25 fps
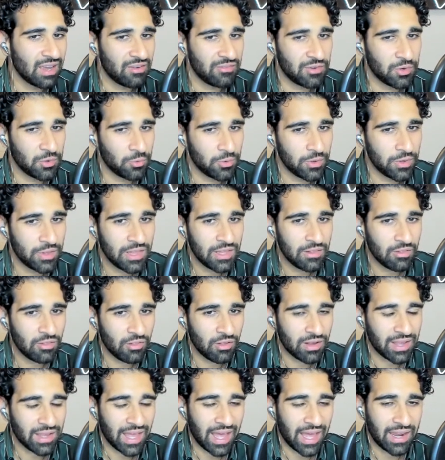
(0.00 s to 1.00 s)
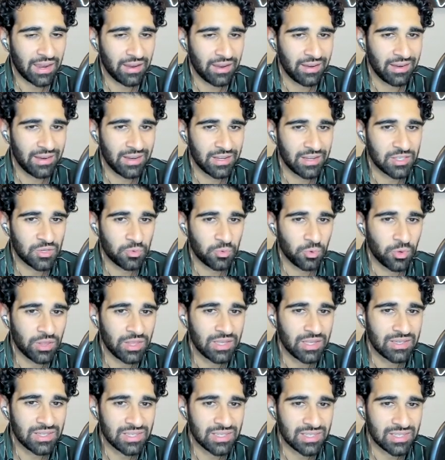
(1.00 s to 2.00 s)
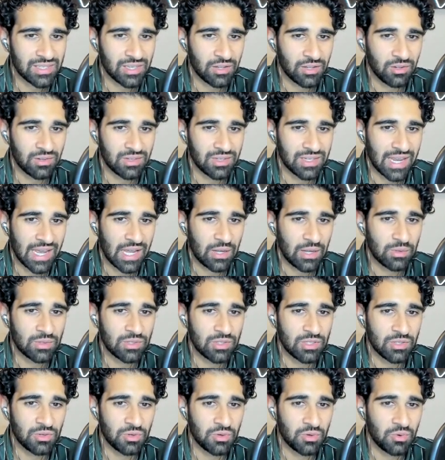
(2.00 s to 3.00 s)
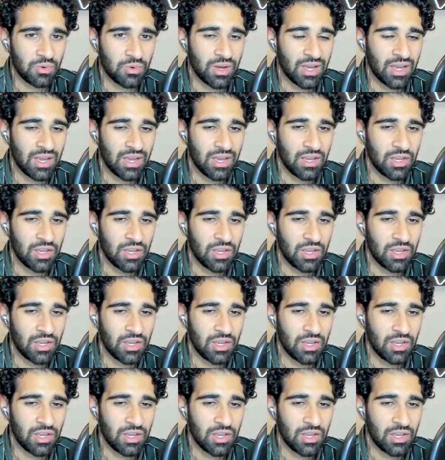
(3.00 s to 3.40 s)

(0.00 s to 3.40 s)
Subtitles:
If you really look at it, it's really distilled down to